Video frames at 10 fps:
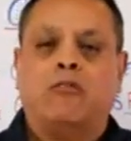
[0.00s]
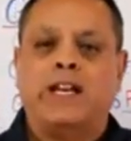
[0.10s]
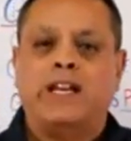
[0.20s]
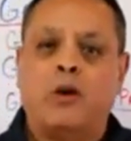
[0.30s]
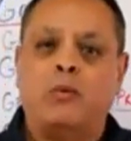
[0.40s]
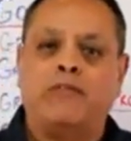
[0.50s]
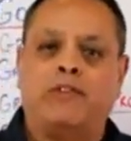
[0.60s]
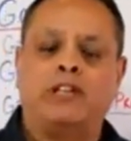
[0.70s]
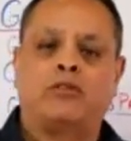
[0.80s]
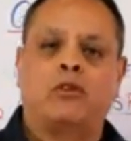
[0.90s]
Right now, we've
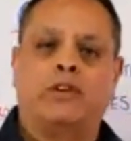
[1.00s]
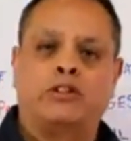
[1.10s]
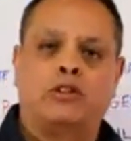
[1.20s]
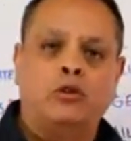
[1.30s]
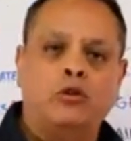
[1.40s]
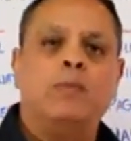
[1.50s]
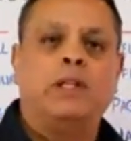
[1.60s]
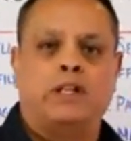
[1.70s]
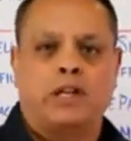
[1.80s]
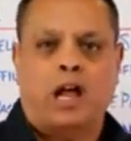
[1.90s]
raised over $2
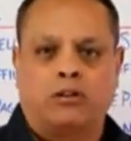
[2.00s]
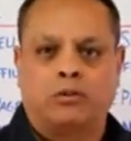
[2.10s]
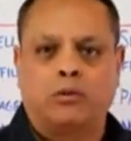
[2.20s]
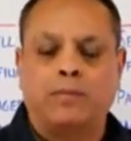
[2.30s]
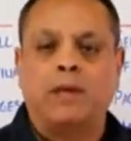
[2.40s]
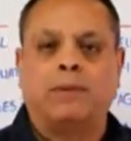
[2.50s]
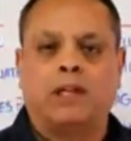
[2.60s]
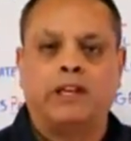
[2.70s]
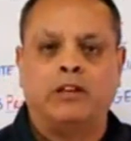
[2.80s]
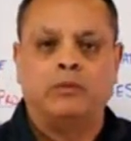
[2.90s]
million with people
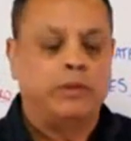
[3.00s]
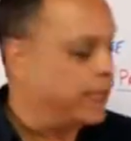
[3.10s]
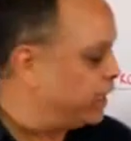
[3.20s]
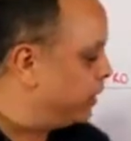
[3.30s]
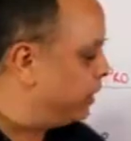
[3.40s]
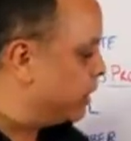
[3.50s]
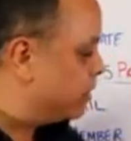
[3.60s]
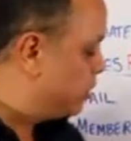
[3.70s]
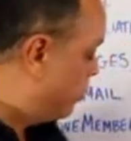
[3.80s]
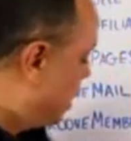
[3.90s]
like you getting
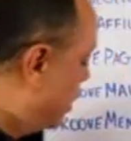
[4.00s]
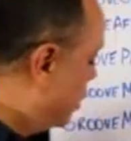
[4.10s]
this. So